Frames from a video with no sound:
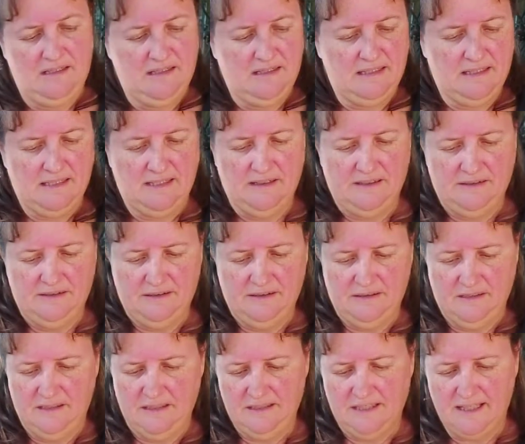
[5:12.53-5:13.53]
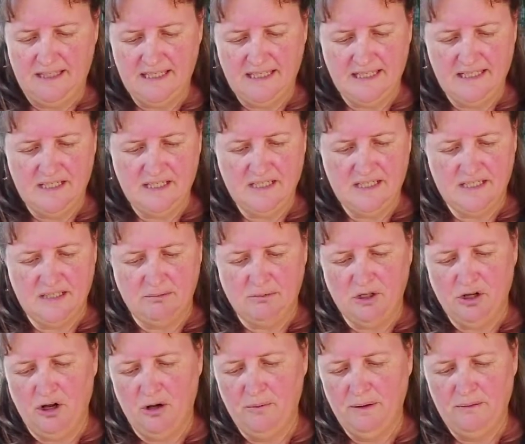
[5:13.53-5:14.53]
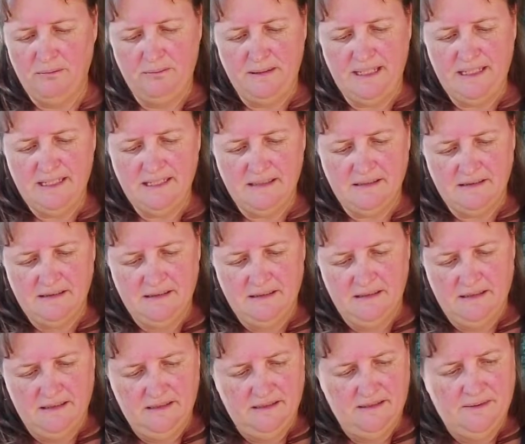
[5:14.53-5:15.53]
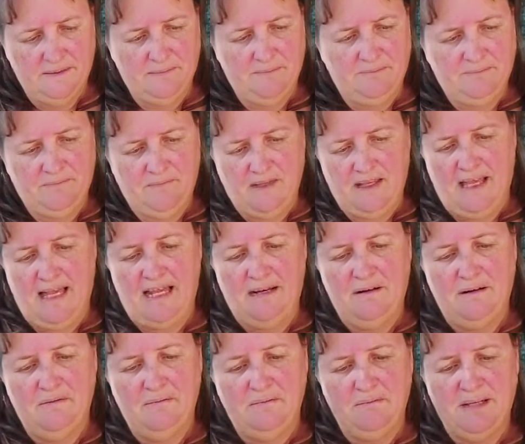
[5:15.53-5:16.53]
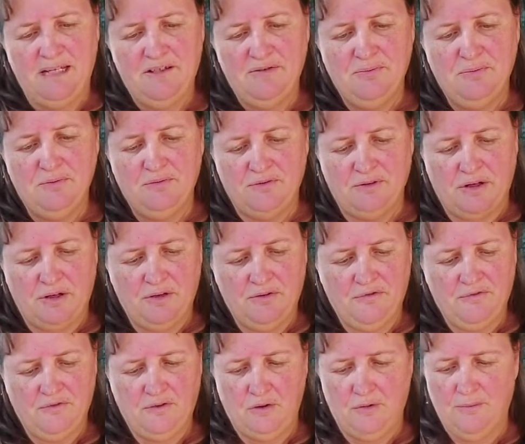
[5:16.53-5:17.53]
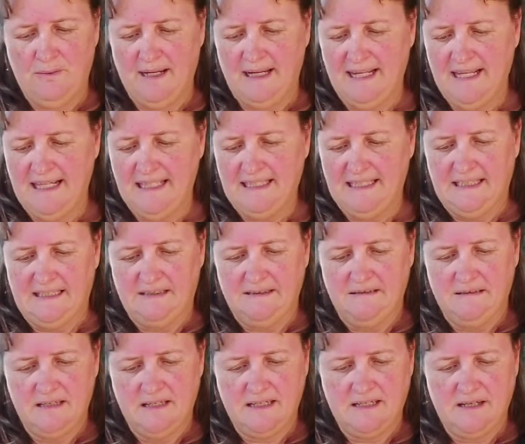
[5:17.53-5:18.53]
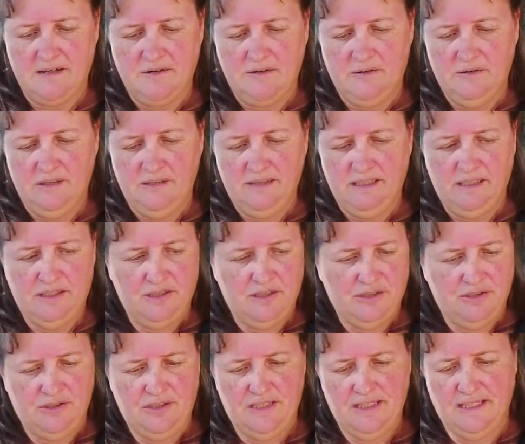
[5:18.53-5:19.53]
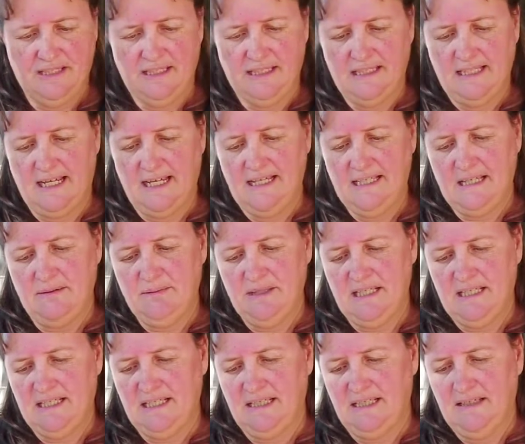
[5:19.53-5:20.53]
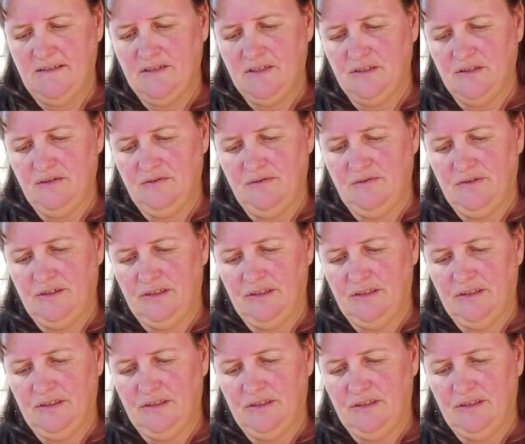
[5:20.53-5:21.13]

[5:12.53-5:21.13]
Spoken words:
So this is just some common mint, and mint will grow from a cutting. So all I'm going to do is I'm going to take some of these leaves off,